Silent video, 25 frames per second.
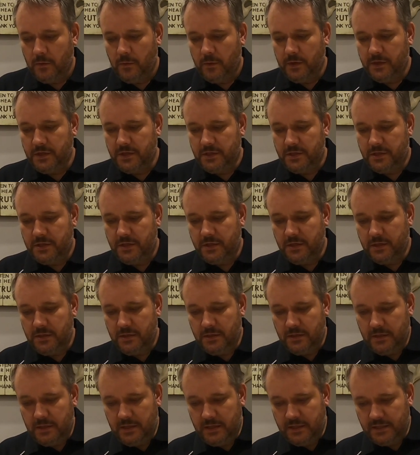which
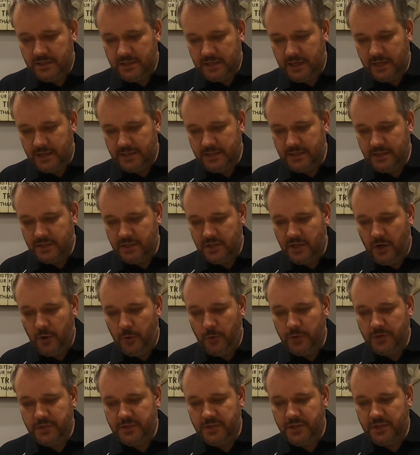it says is
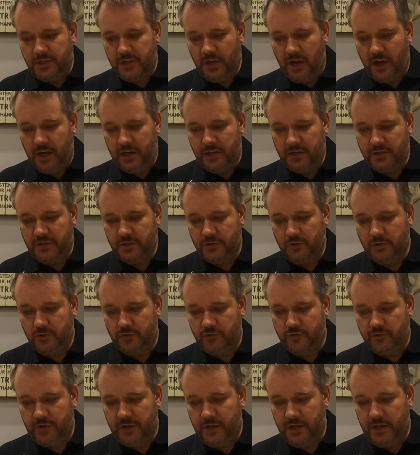known as the Dinosaur
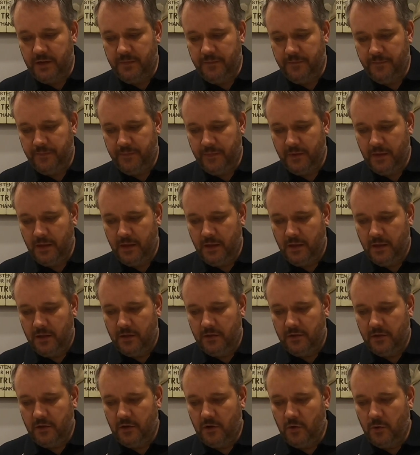Tree.
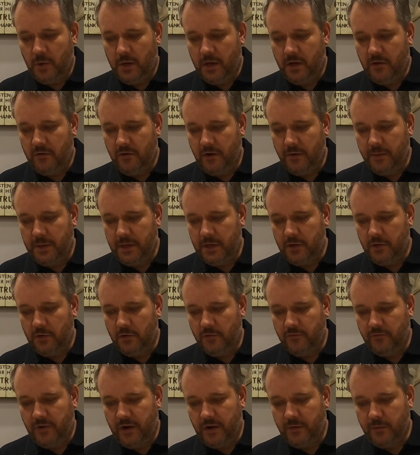The quick growing
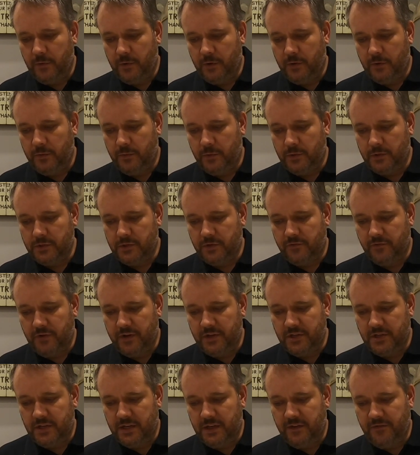Dawn Redwood was
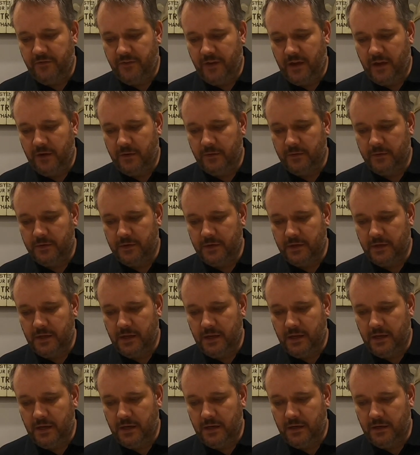originally found
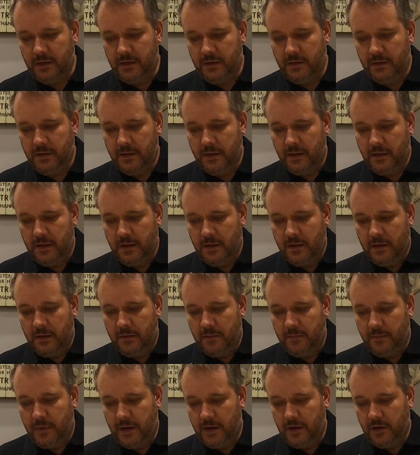in
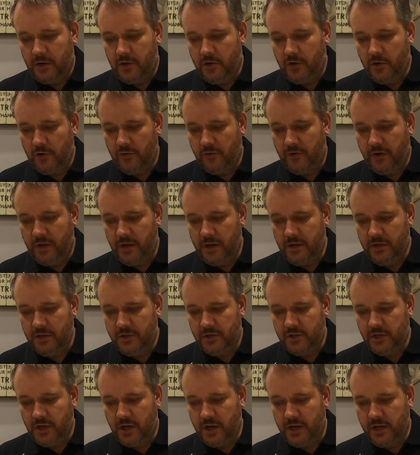Manchuria,
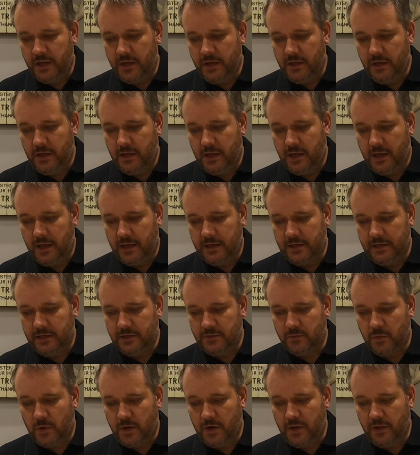China, and
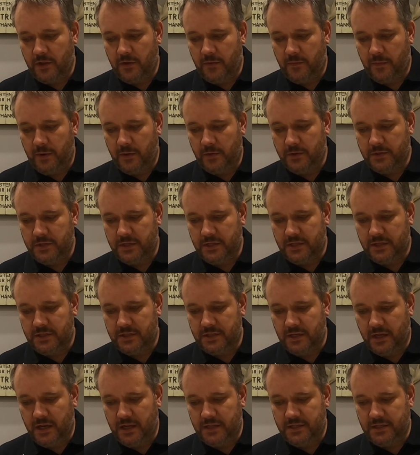is one of the most
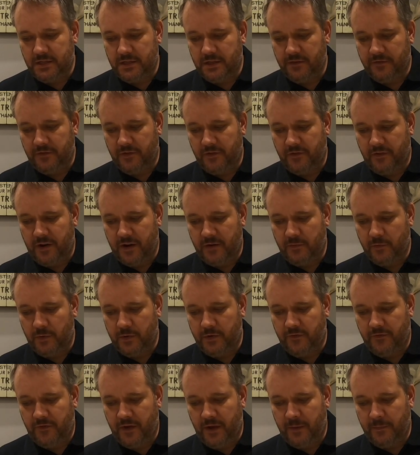exciting of the
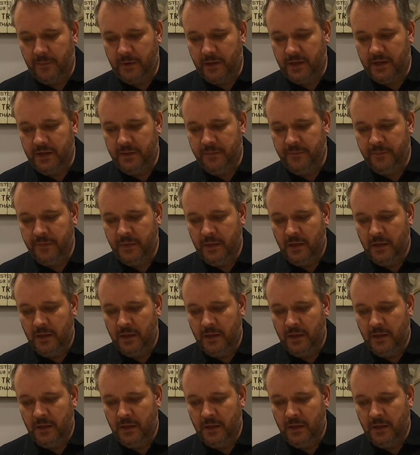redwood family.